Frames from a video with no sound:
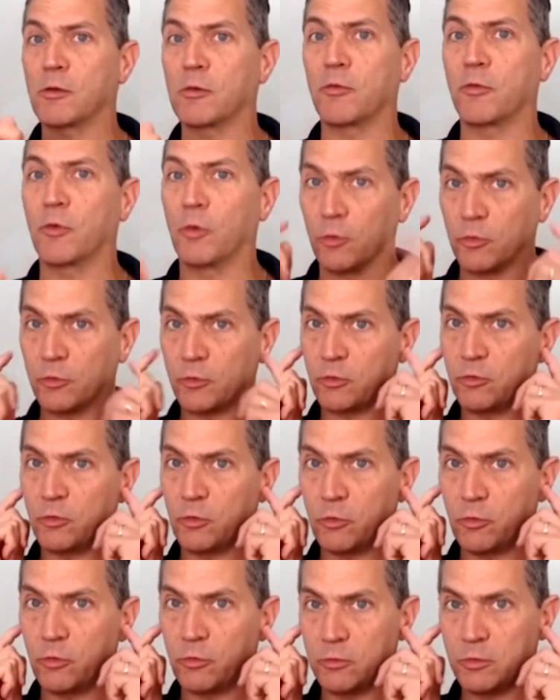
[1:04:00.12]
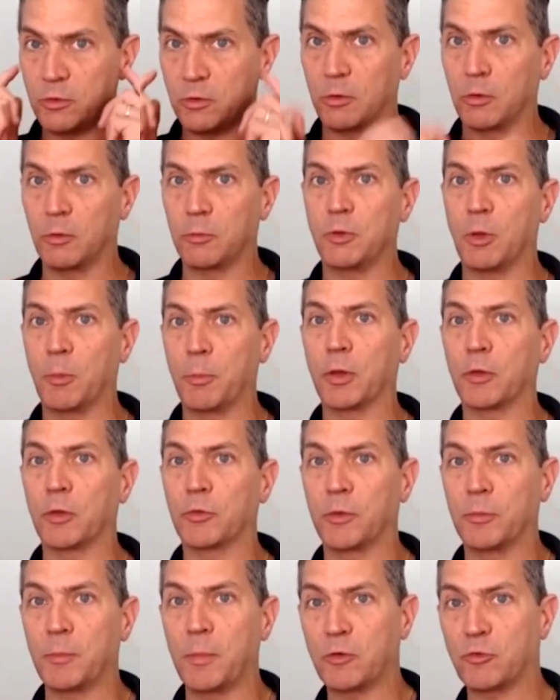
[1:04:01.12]
microphones. Just use you know your
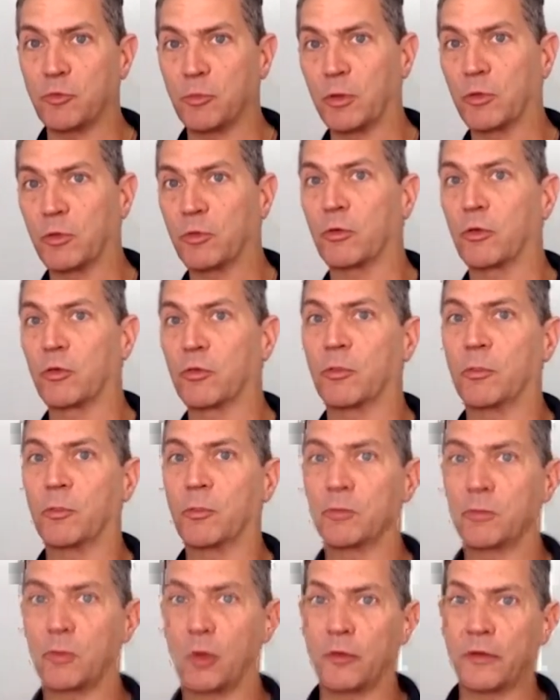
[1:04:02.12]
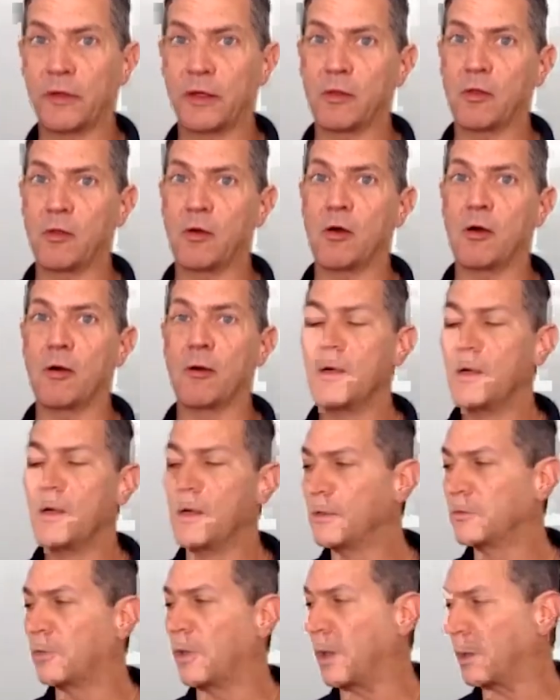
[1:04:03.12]
built-in measurement system all day long.
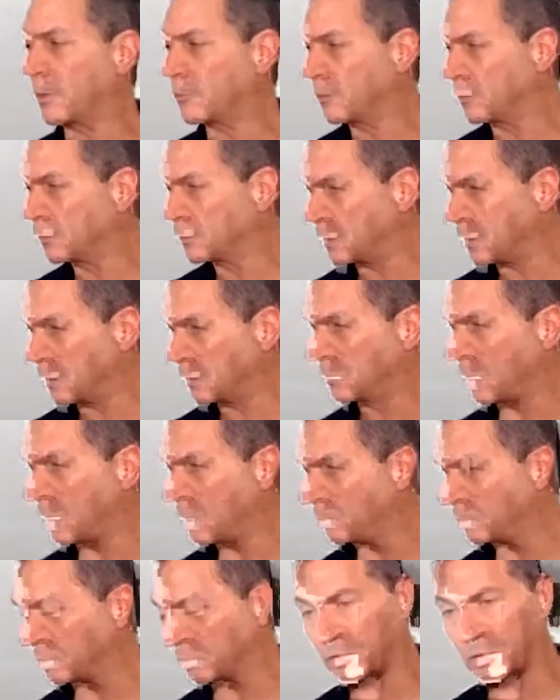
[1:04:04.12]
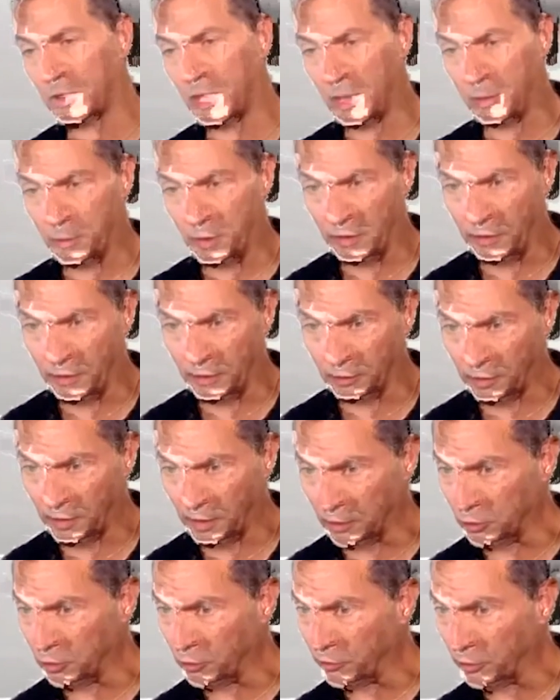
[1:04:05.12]
So excellent comments that came in there.
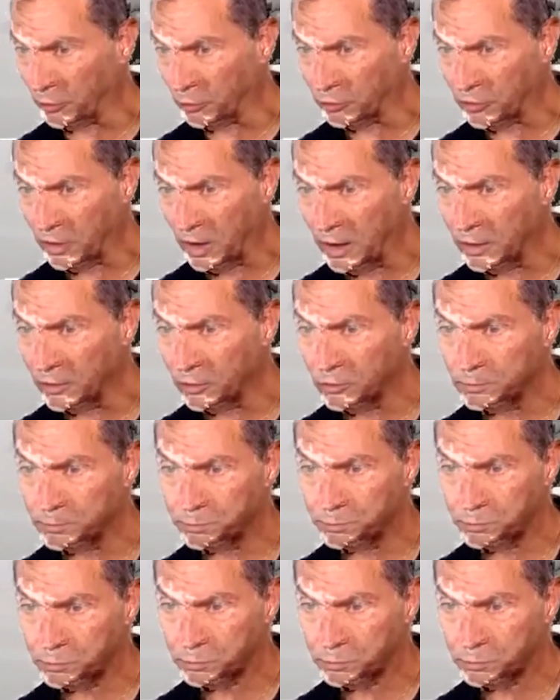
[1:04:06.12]
Thank you for those guys